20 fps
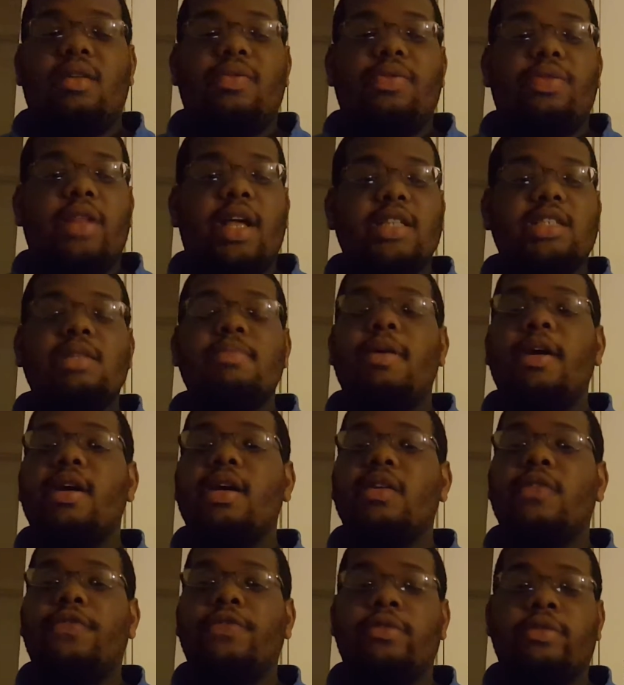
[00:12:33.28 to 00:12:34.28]
Let's compare it
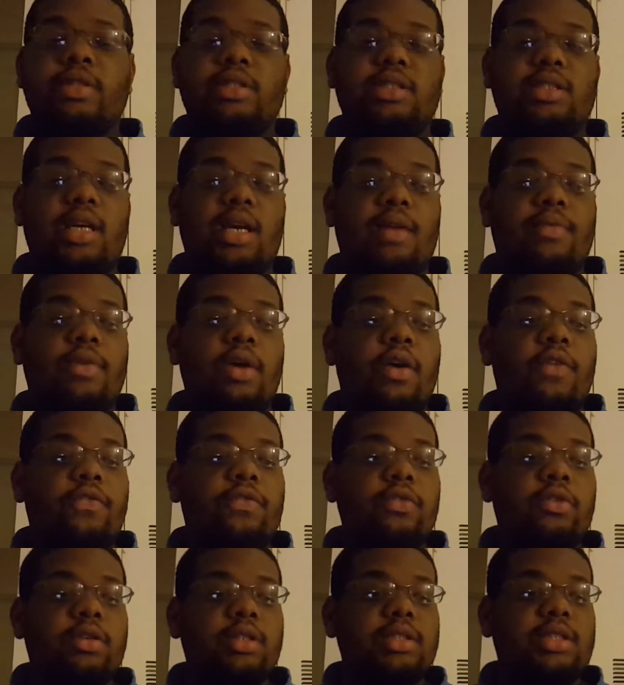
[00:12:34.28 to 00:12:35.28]
to Florida State.
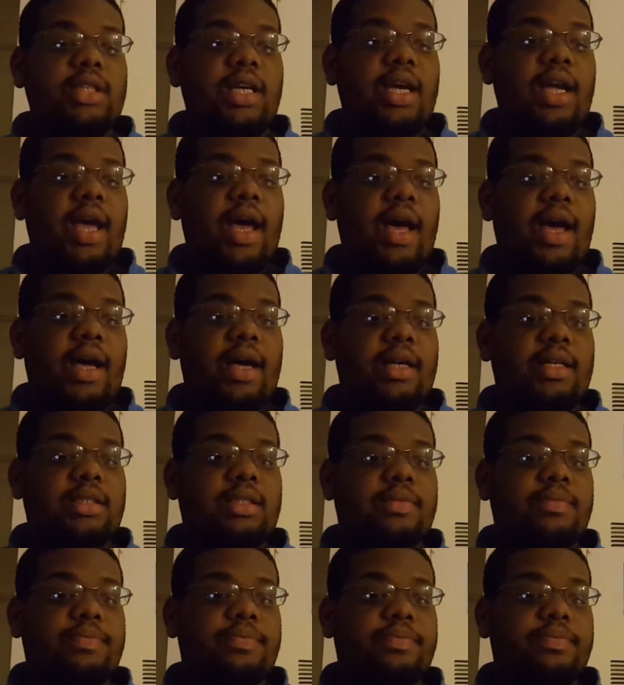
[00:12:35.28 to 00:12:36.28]
Florida State has
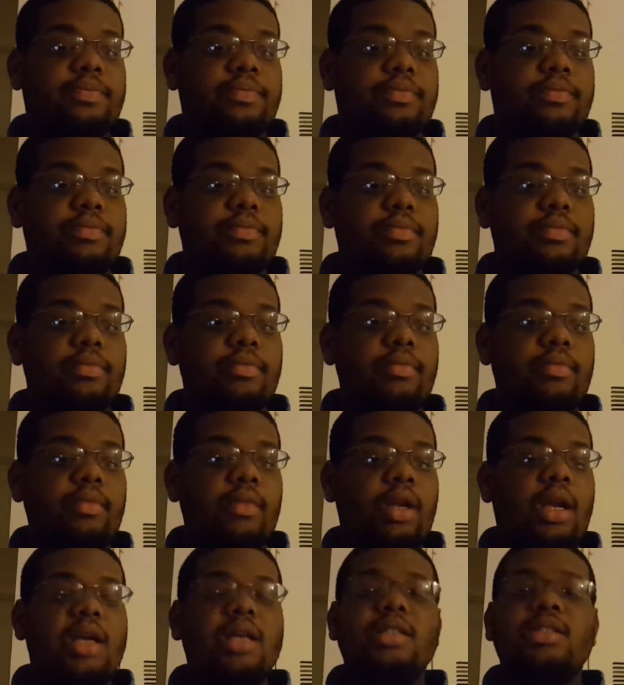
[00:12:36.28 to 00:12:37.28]

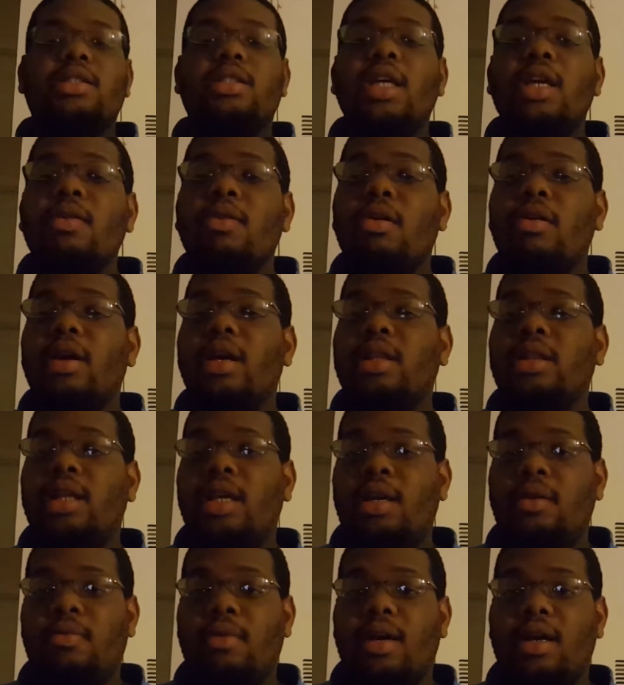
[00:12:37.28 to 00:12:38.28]
0
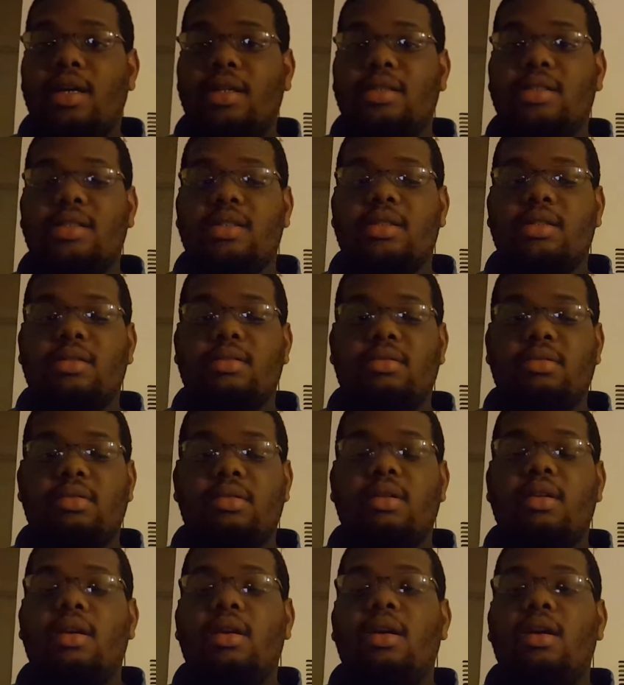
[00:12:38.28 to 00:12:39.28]
elite wins,
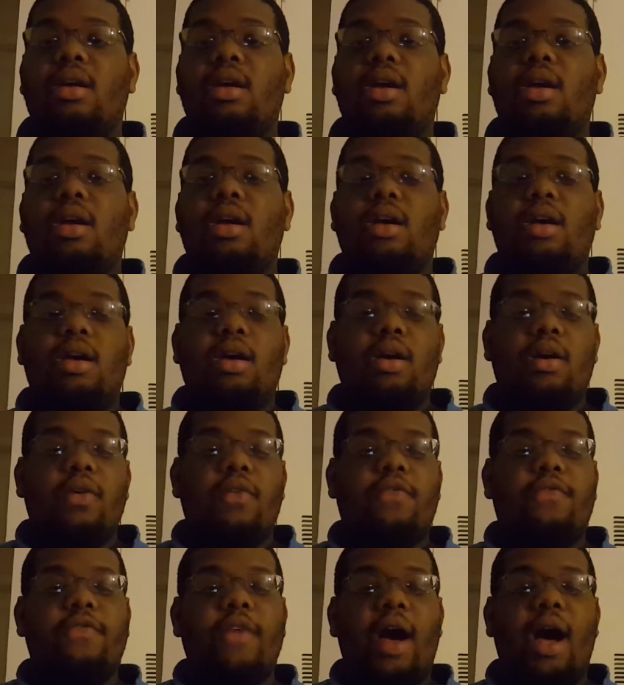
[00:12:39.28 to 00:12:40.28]

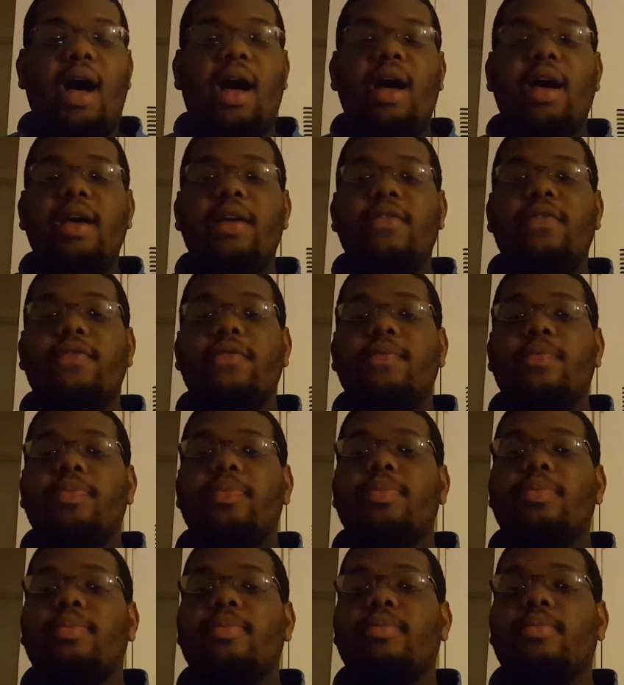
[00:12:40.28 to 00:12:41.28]
5
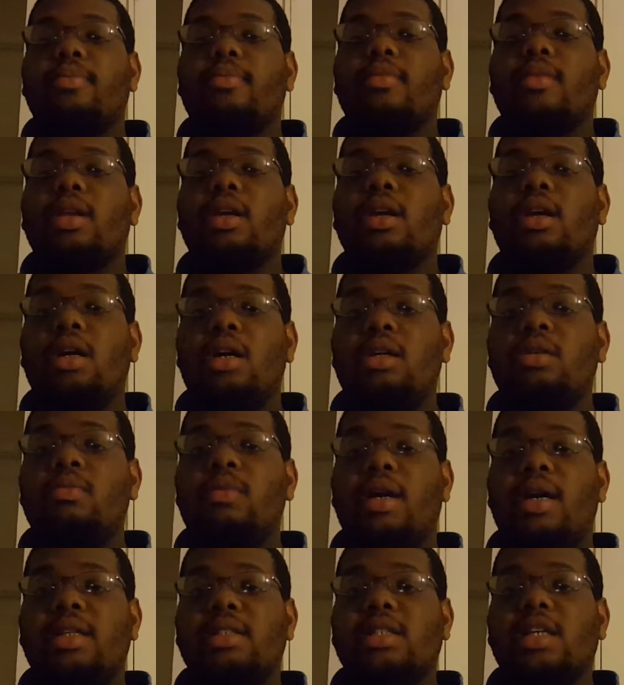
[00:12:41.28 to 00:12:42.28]
good
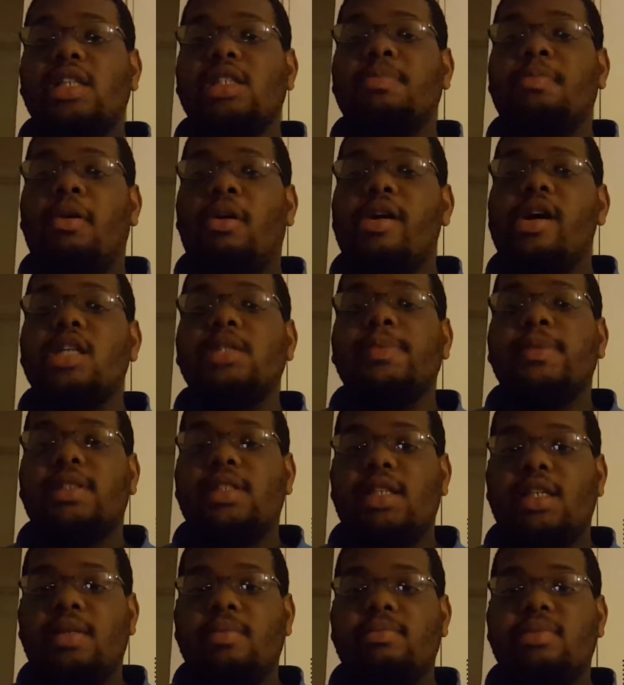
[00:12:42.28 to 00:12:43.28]
wins against bowl eligible
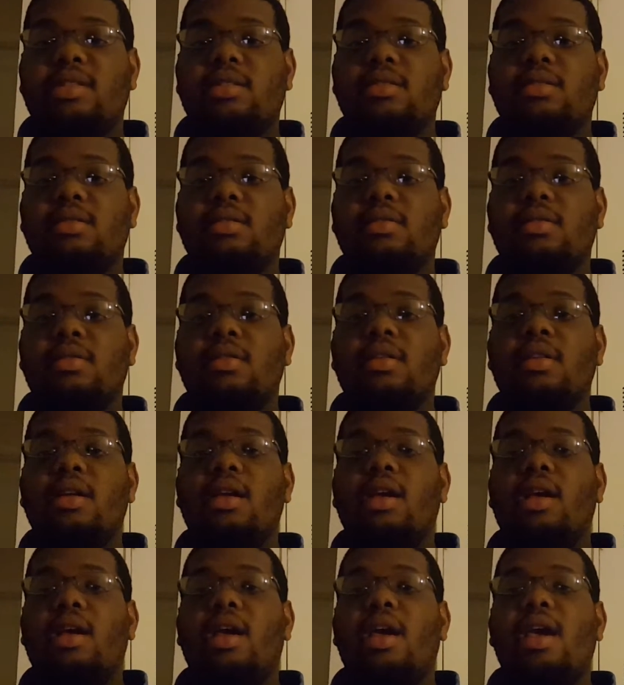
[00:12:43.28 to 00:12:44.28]
teams,
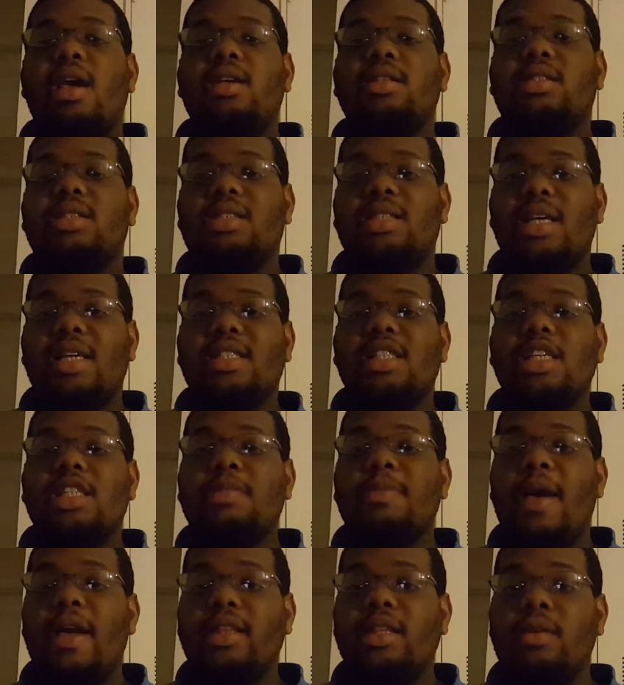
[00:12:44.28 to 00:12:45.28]
and 6
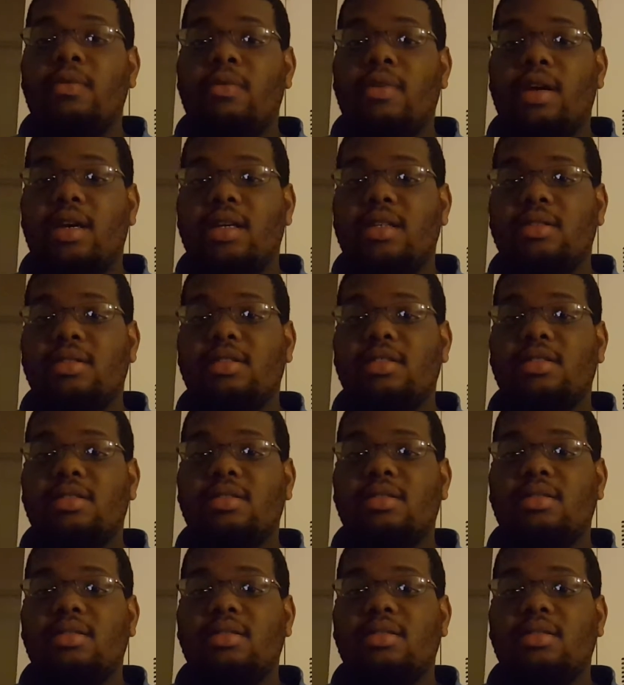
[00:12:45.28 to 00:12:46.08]
expected wins.